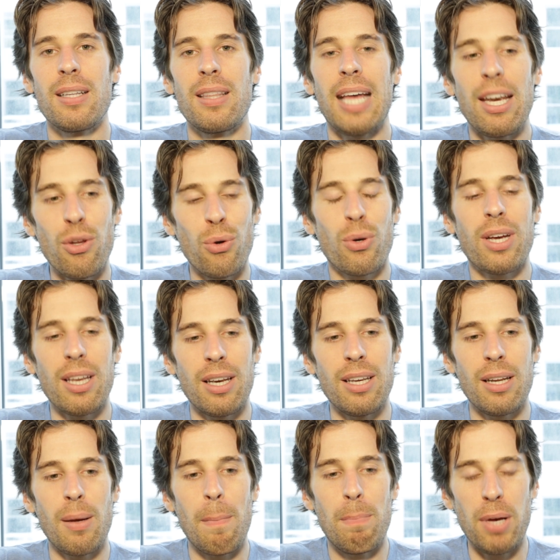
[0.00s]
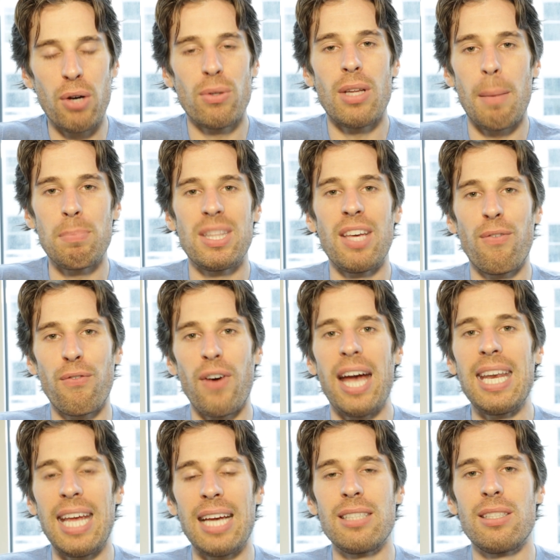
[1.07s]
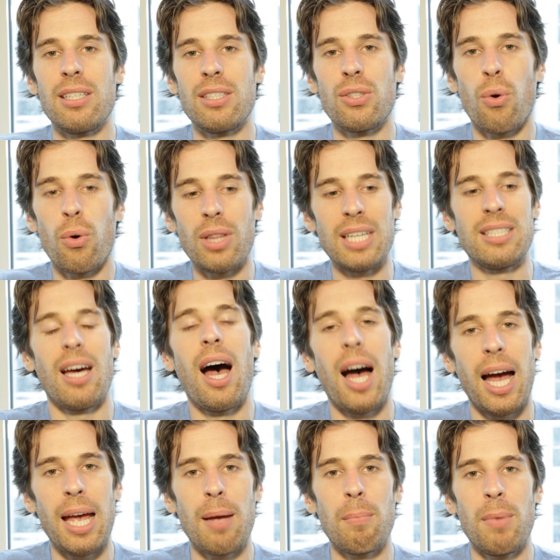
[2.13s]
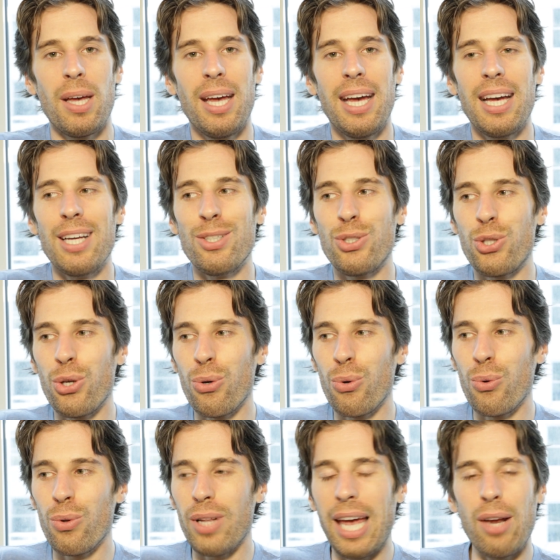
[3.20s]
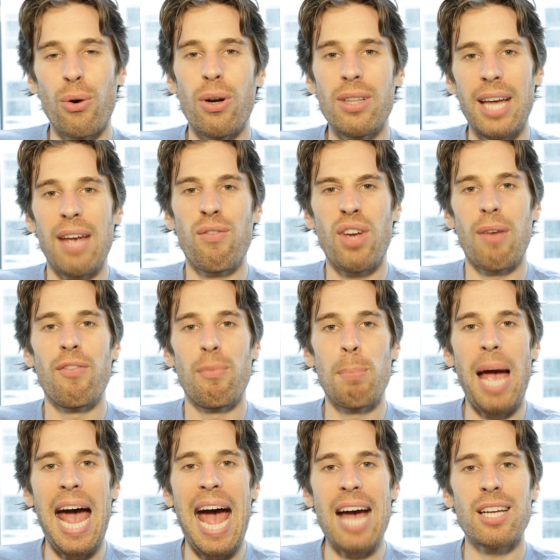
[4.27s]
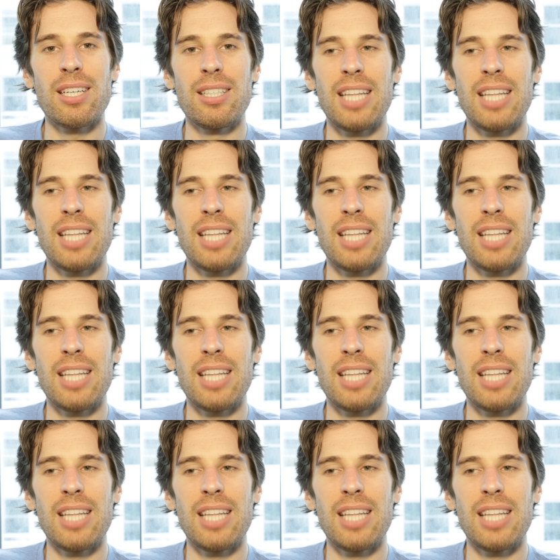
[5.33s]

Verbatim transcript: that you can build up the finances or the time to later in life give back.